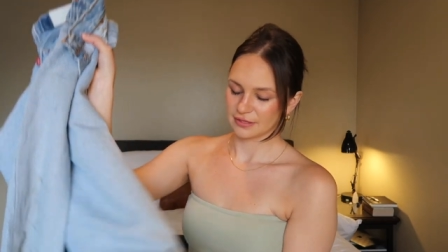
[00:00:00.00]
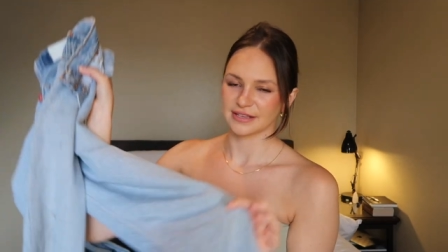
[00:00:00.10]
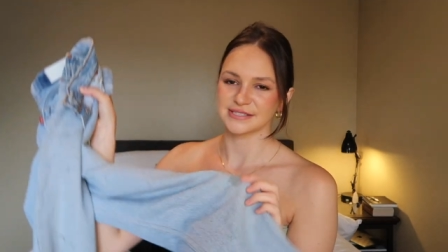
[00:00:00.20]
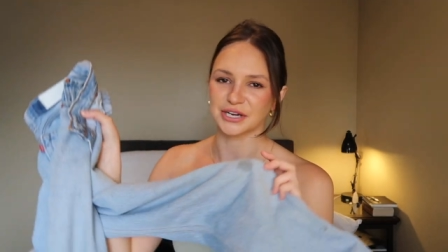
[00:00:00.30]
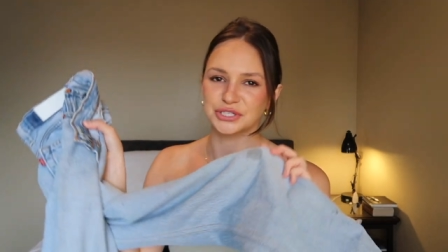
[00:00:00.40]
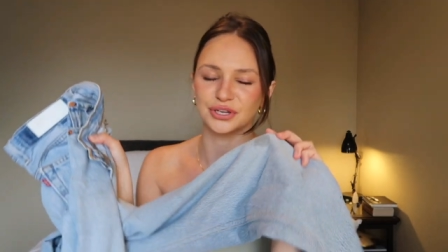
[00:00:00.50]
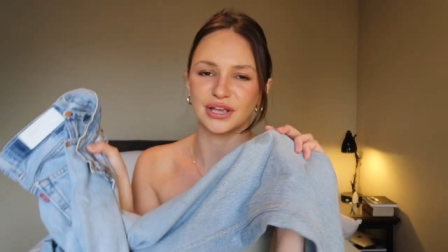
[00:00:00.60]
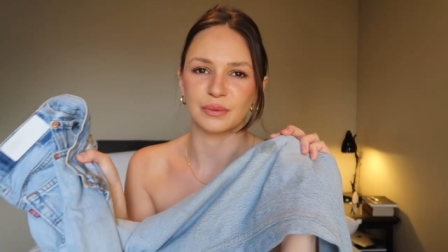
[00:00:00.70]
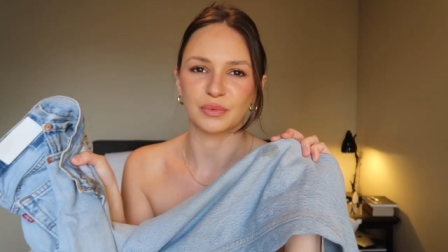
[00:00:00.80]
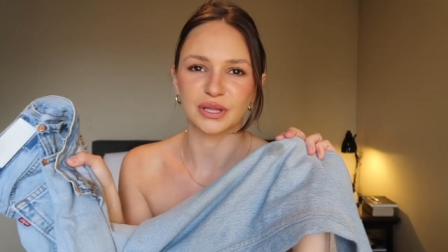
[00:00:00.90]
these actually
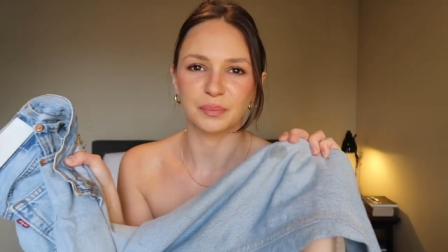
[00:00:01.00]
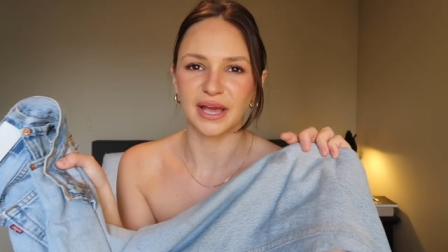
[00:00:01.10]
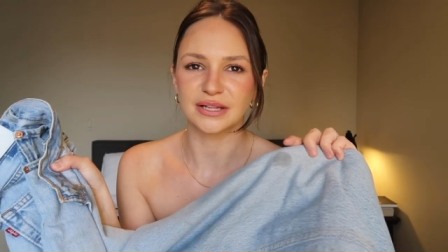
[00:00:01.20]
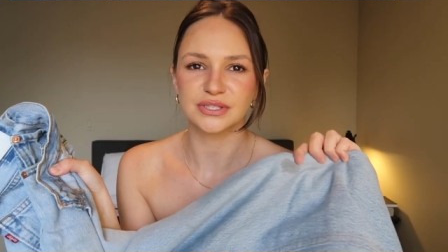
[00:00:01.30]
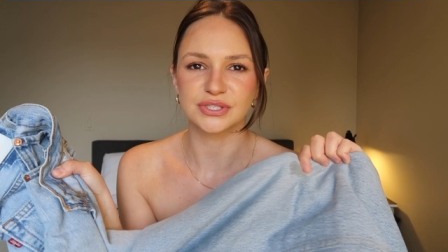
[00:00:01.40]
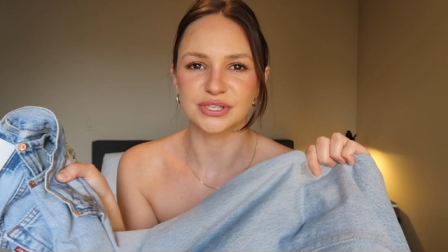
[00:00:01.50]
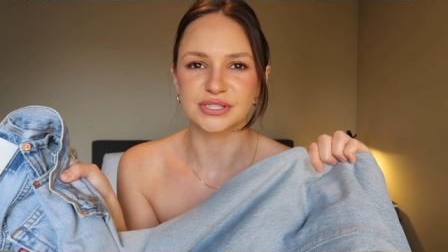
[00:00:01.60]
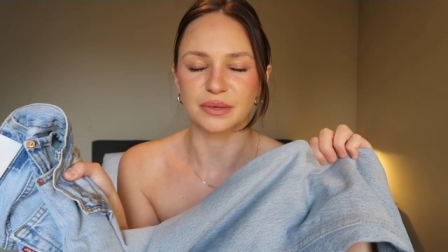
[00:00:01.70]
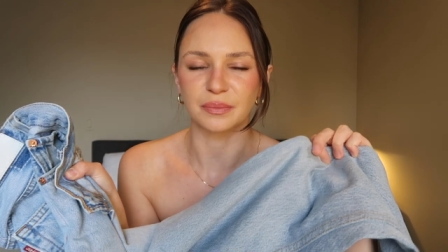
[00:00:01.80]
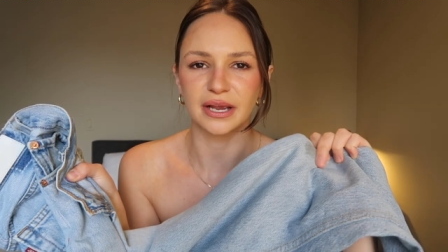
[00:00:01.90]
came with the pants,
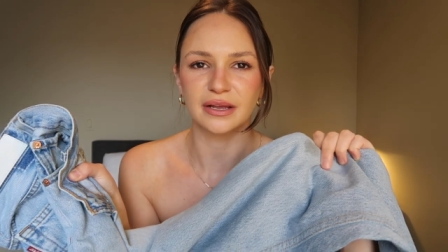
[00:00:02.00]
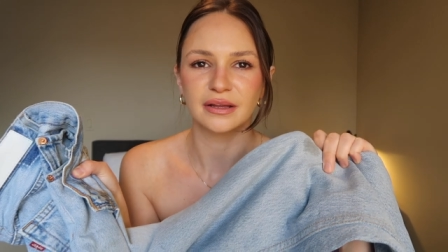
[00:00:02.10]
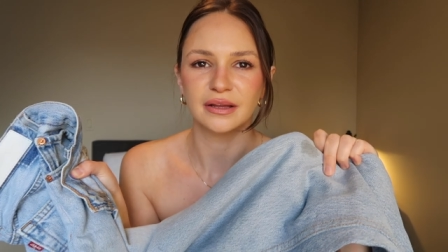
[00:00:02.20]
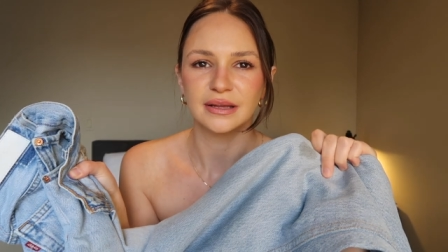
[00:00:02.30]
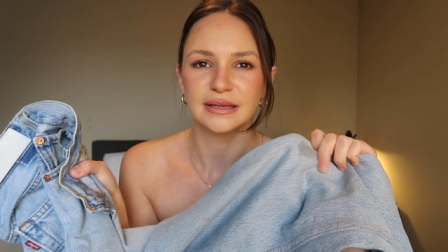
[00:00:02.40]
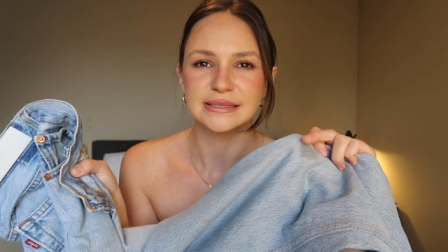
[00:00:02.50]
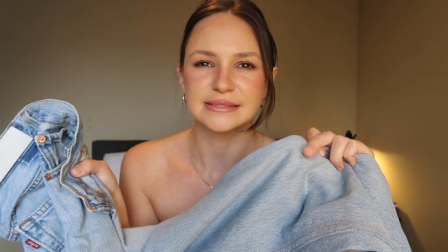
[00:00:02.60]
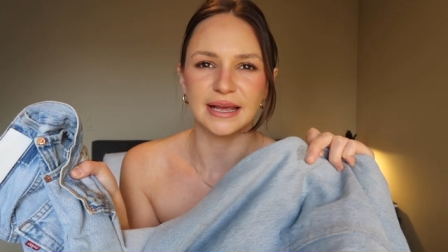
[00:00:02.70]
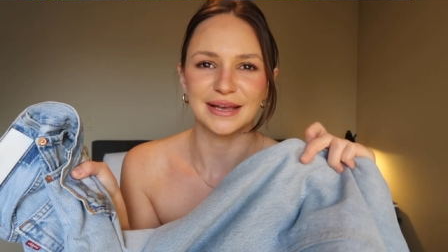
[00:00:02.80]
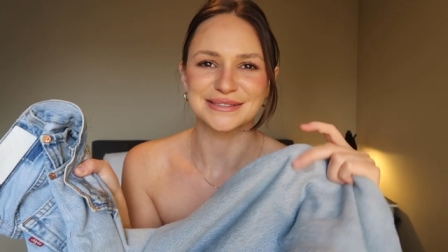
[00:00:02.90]
just some like
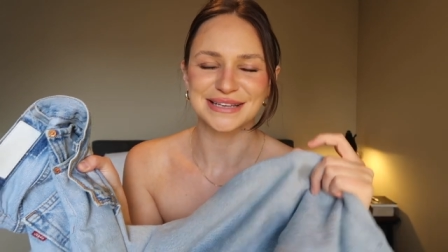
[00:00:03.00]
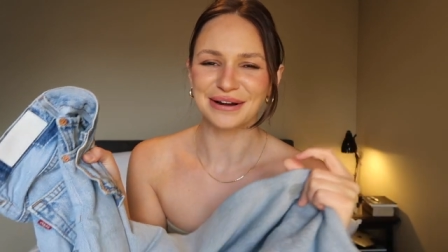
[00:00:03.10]
stains.